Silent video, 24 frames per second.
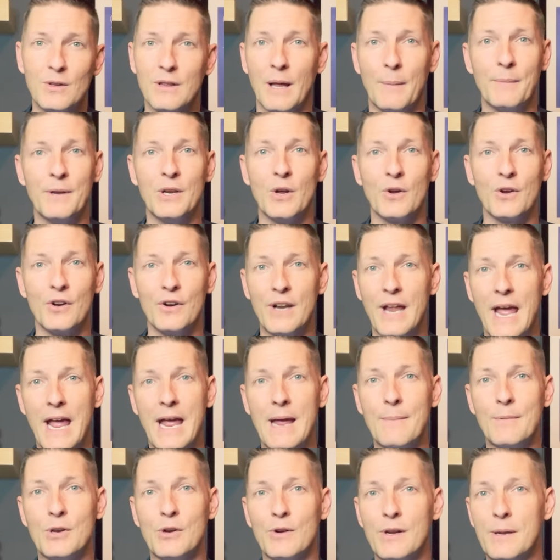Let me know your
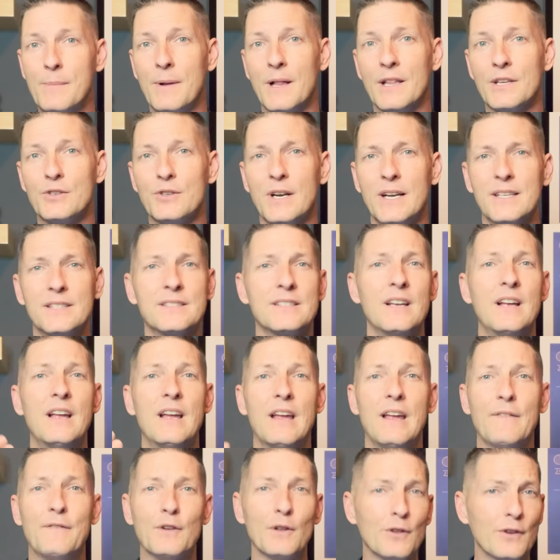name and your email address.
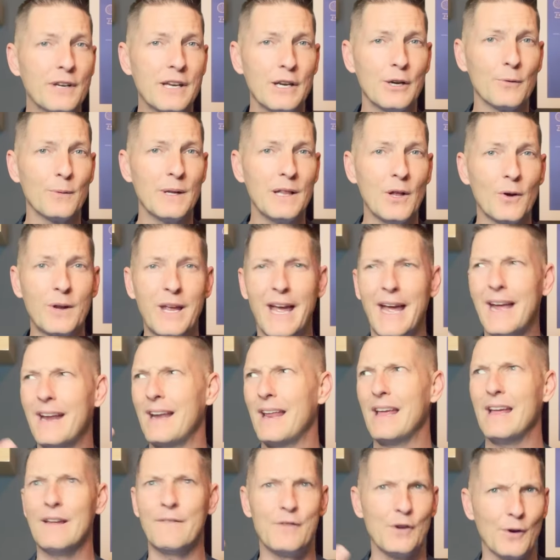If you're looking to
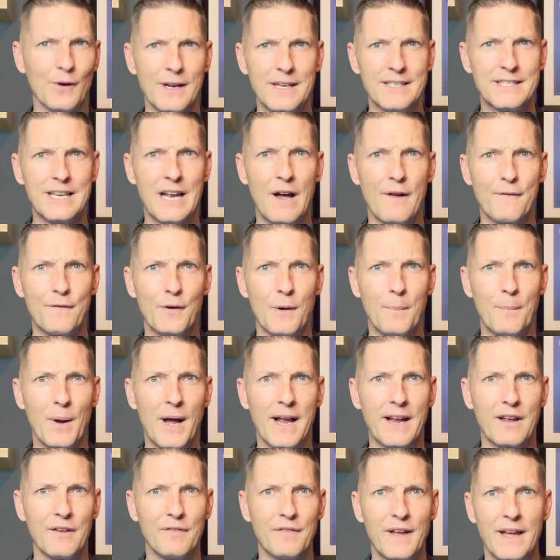relocate, if you're in town for a
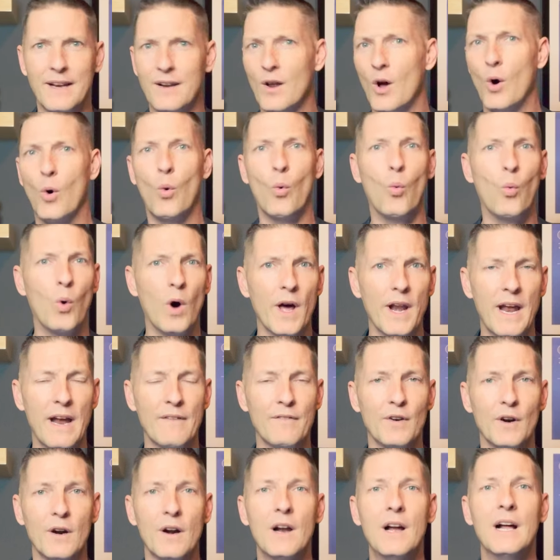bike event,
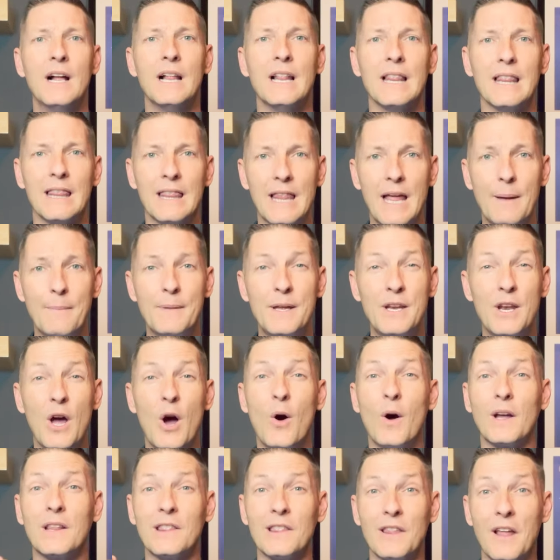whatever, let me
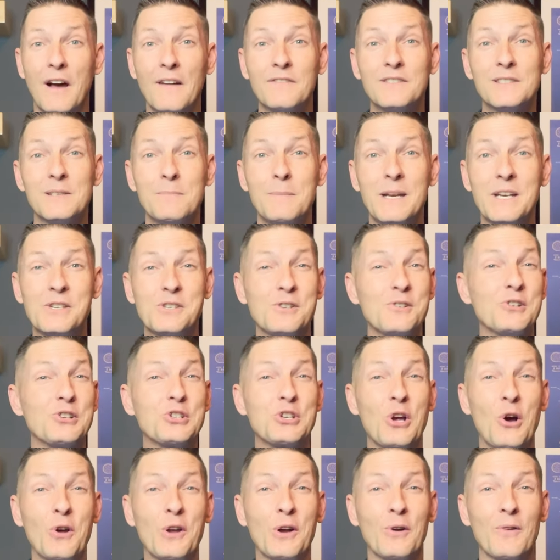know. I'd love to meet you,
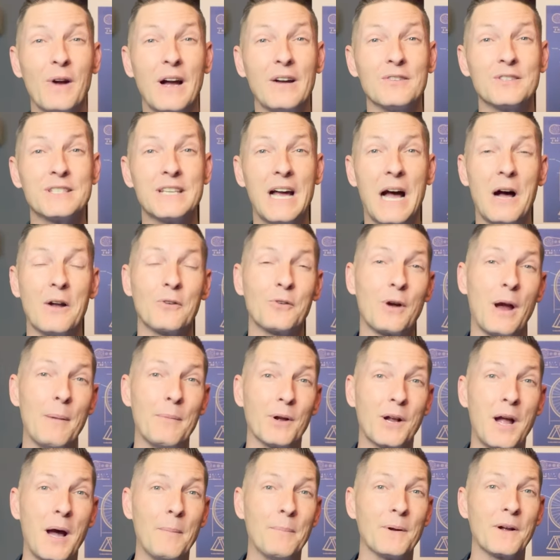show you around town, grab a
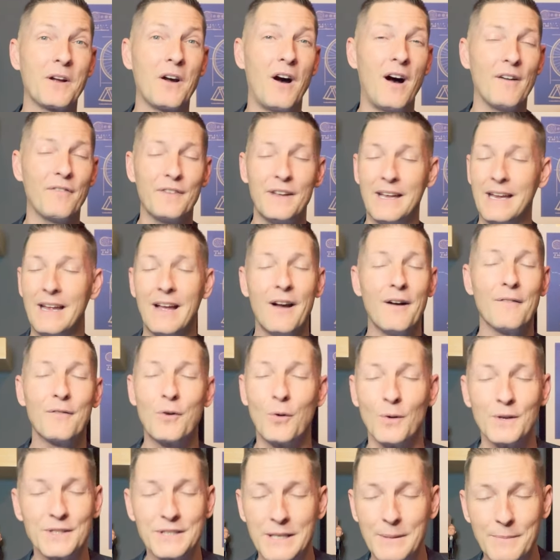cup of coffee, of
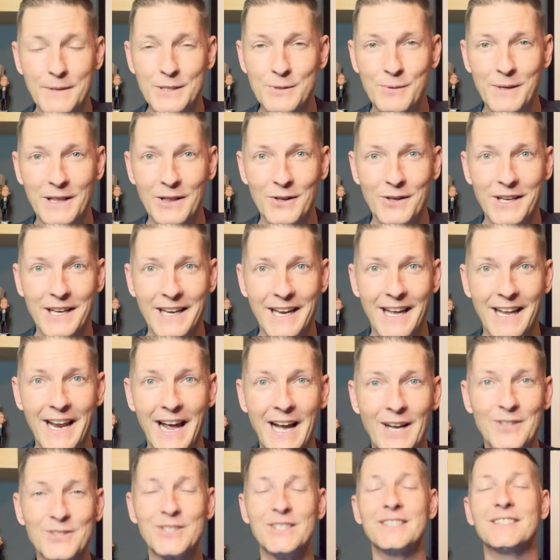course, in between looking at
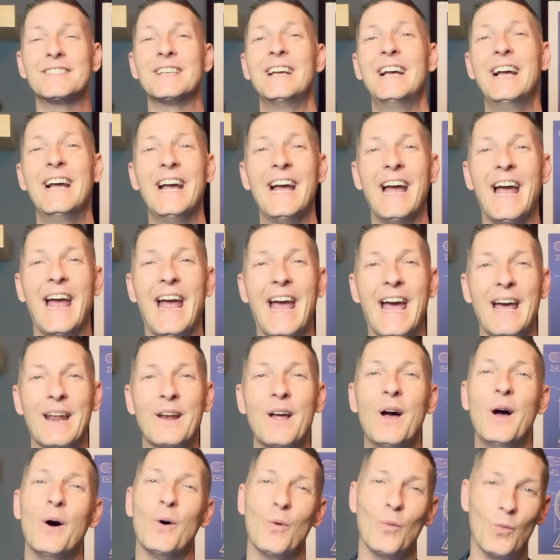houses, and
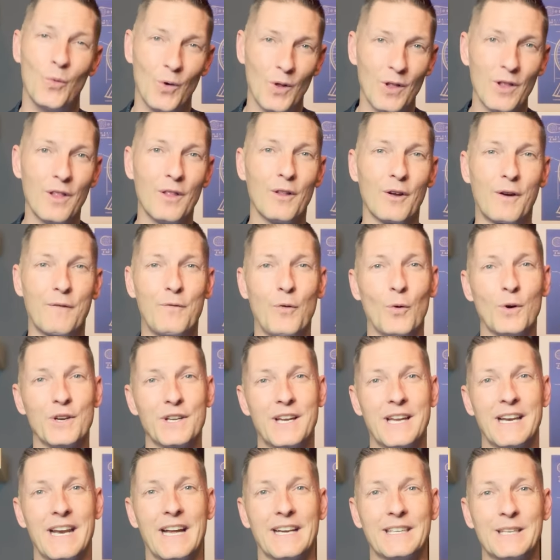we'll look forward to
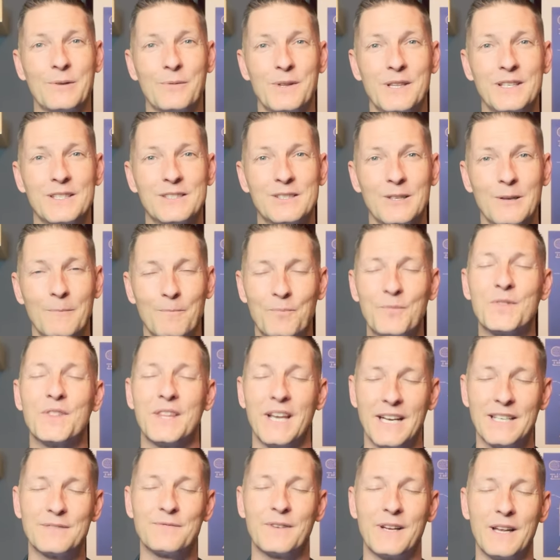connecting with you soon.
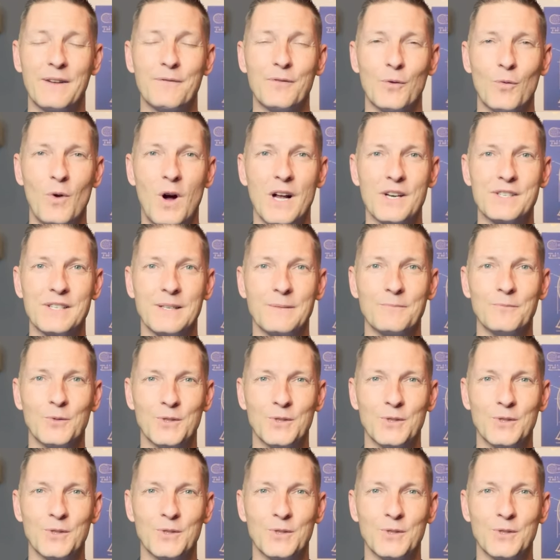Thanks again for watching.